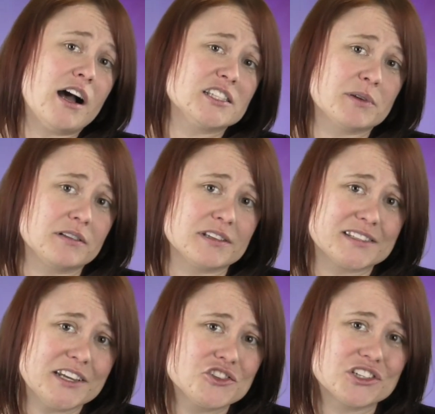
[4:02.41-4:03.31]

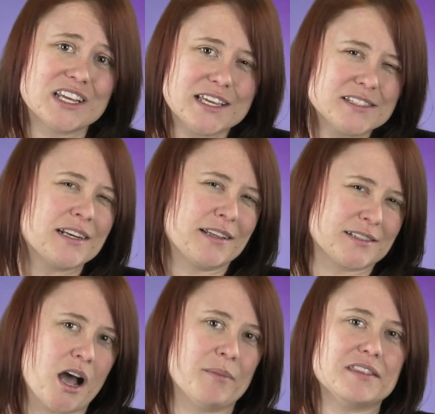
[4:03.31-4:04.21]
hospitalization isn't as
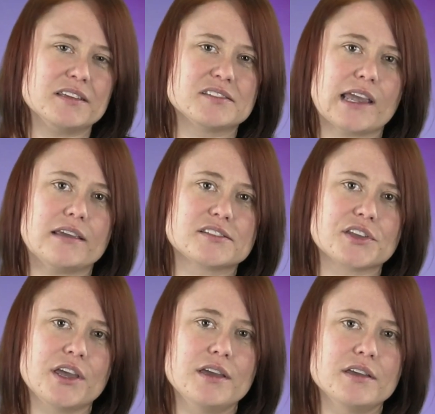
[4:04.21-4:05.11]
common these
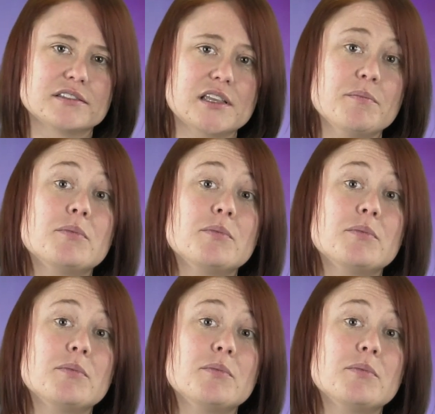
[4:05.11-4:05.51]
days. Some